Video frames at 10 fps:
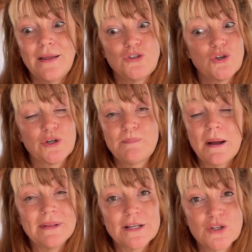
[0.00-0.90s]
took
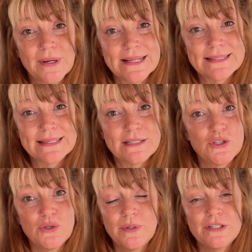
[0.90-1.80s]
public transit
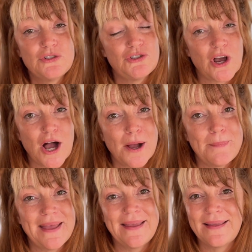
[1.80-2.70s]
to his
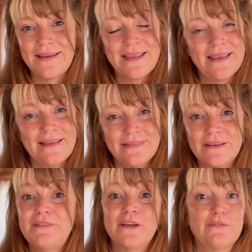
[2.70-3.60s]
job, and he
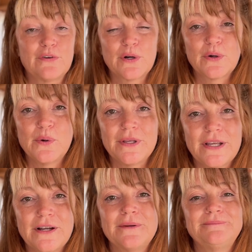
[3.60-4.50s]
lived there for a whole
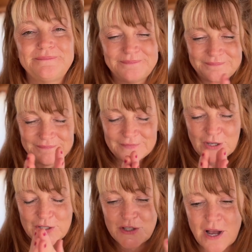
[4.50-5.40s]
year.
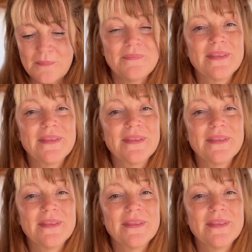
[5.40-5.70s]
Good job.